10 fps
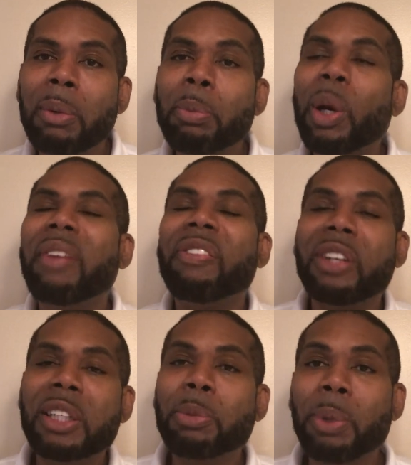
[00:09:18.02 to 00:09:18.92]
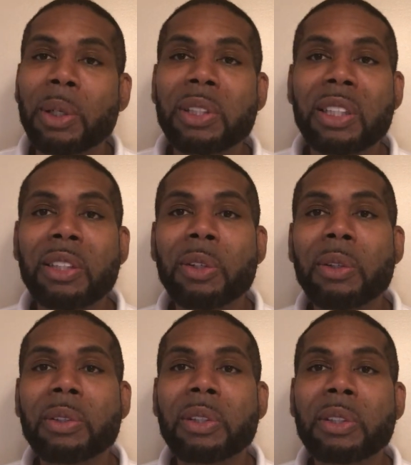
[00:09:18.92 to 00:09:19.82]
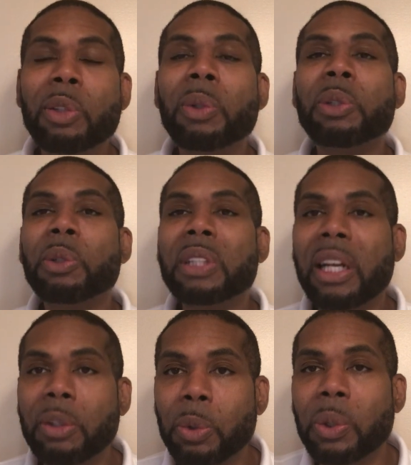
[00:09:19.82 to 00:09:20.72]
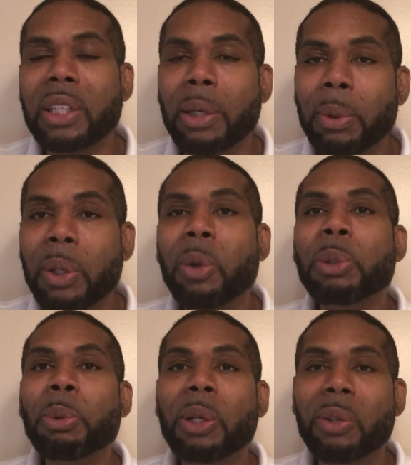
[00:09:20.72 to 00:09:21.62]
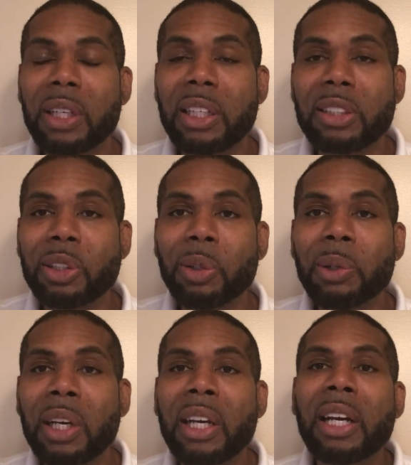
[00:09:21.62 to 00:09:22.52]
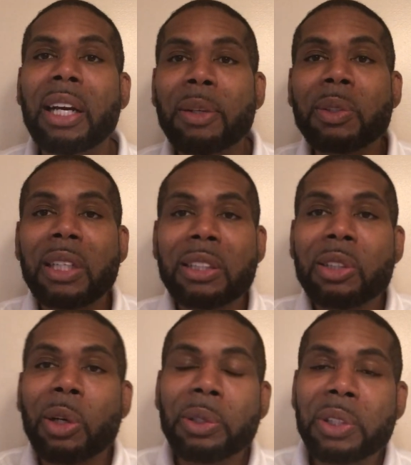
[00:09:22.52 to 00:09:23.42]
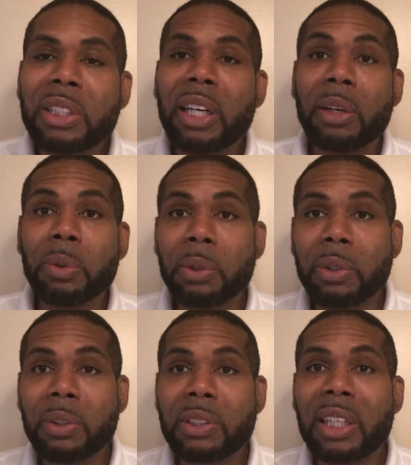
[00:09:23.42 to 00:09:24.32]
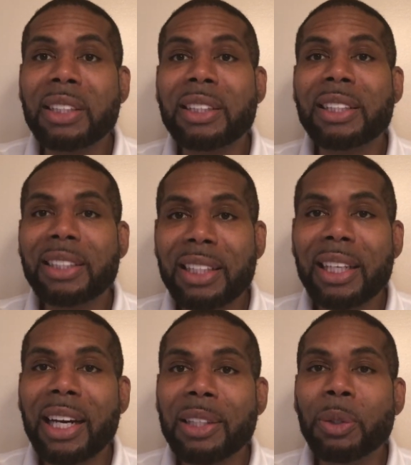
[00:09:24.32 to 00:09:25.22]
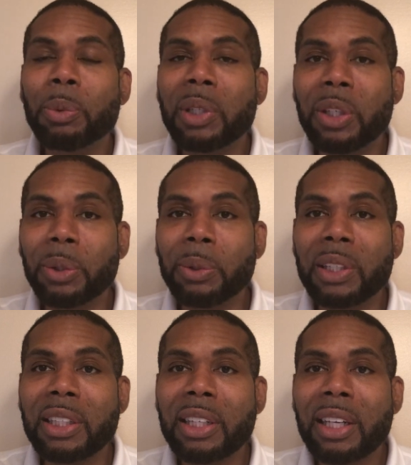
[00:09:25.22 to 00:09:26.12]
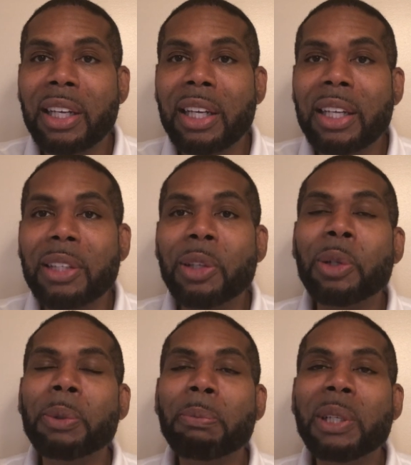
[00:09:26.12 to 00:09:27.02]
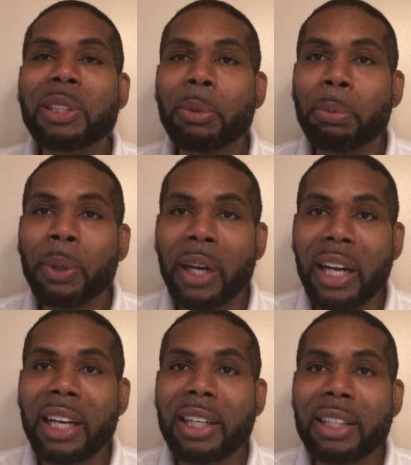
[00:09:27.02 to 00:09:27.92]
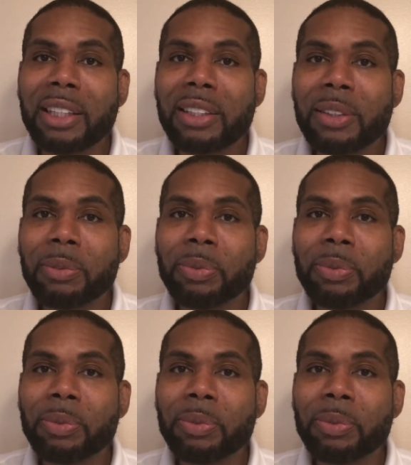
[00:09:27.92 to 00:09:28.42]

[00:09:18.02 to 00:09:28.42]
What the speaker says: Pray for this person. So-and-so is not doing that well. The Holy Spirit will lead you. You know, I just called to check on you, just to see how you were doing. You'll be surprised